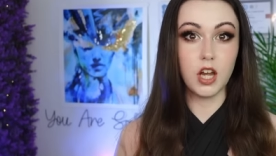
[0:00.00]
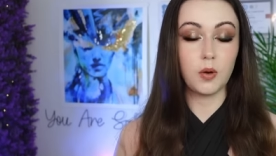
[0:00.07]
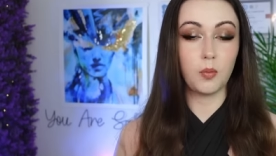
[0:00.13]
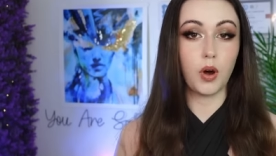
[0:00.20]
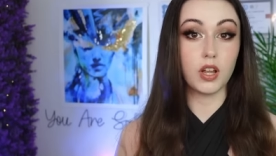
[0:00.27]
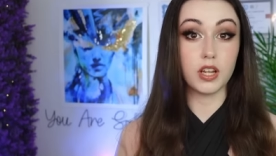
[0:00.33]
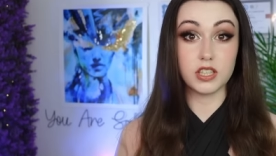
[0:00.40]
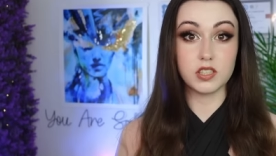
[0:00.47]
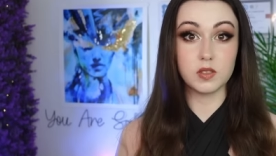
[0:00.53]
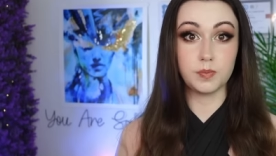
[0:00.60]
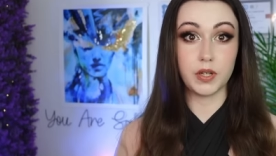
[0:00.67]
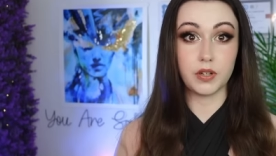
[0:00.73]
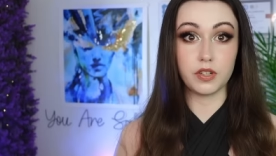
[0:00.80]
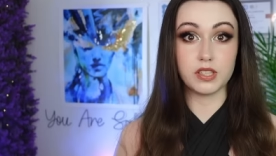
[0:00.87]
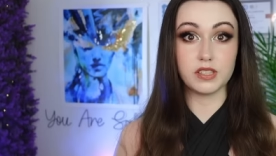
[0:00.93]
while
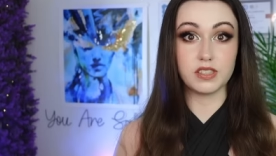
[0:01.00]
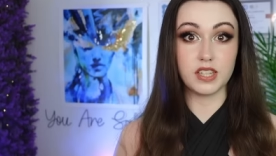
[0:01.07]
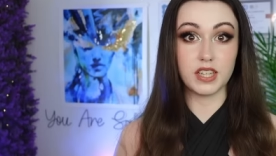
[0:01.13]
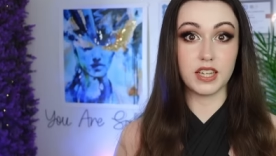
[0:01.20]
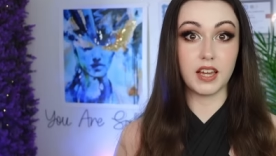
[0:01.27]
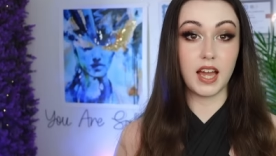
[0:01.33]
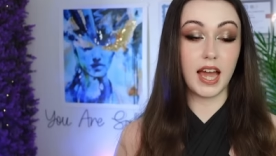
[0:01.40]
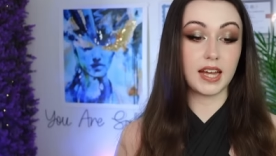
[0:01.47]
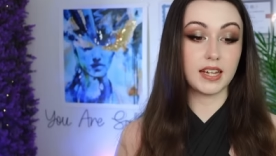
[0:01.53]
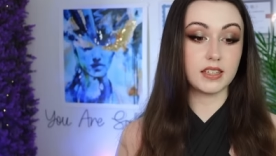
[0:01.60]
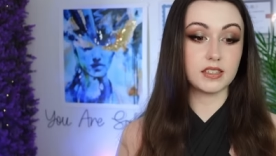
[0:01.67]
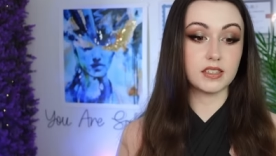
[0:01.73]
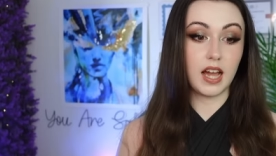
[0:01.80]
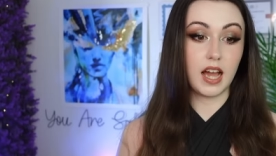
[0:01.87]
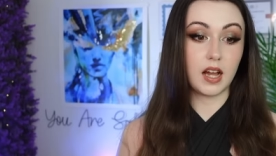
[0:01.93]
experiencing
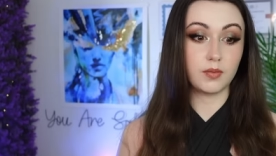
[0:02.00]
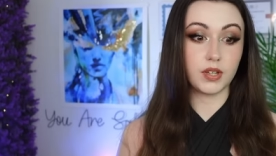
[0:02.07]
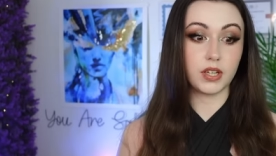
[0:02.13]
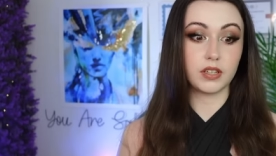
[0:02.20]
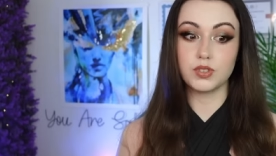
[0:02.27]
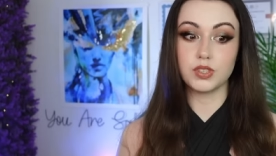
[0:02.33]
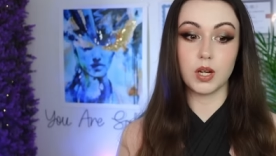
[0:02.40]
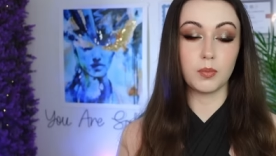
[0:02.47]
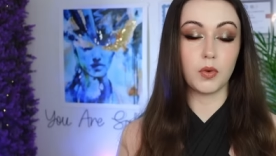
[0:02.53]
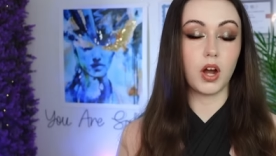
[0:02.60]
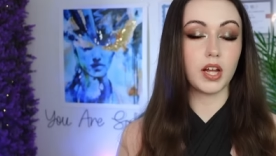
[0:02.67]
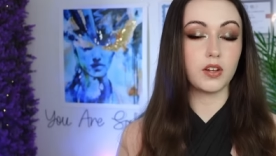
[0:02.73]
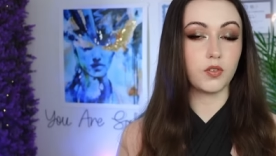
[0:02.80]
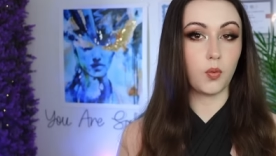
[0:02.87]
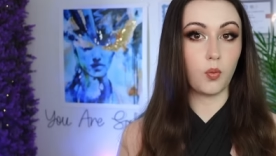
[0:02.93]
and having some
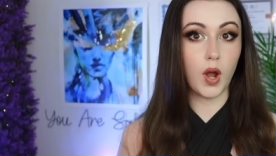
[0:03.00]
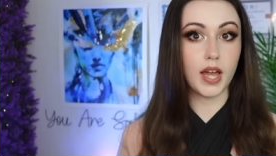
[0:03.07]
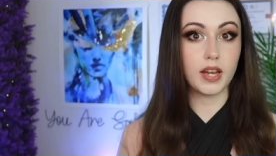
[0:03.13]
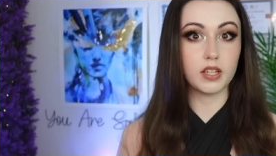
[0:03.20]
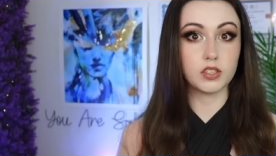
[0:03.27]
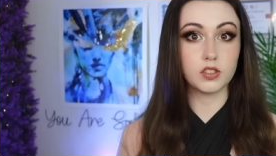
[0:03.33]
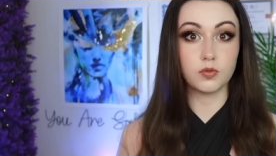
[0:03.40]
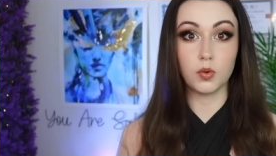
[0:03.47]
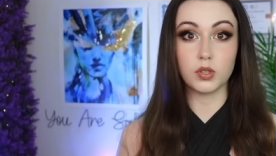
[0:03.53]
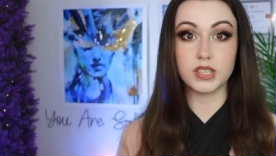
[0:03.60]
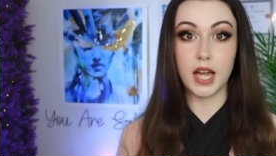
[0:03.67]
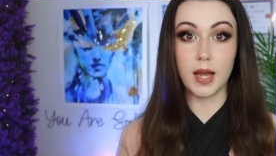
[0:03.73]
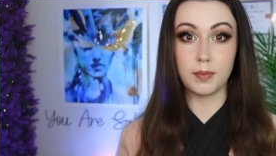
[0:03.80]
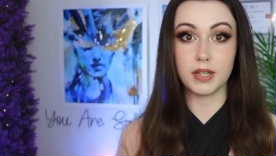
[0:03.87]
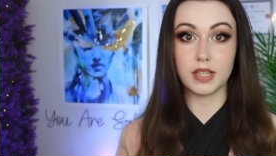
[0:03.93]
kind of awareness of what's
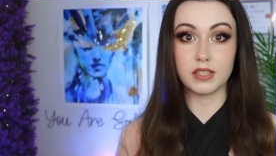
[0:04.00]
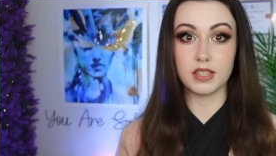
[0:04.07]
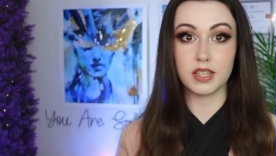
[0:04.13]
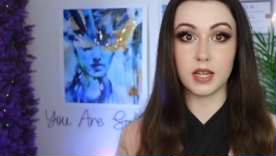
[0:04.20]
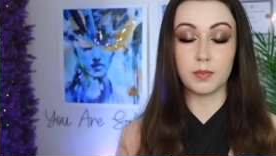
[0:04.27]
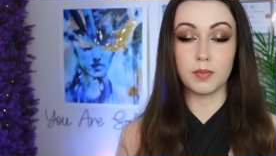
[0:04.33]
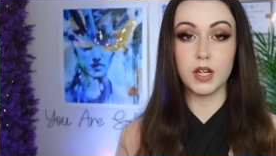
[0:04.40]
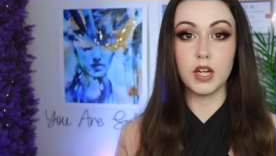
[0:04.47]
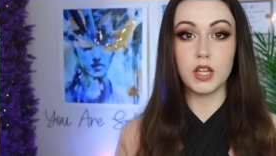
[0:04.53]
happening to them,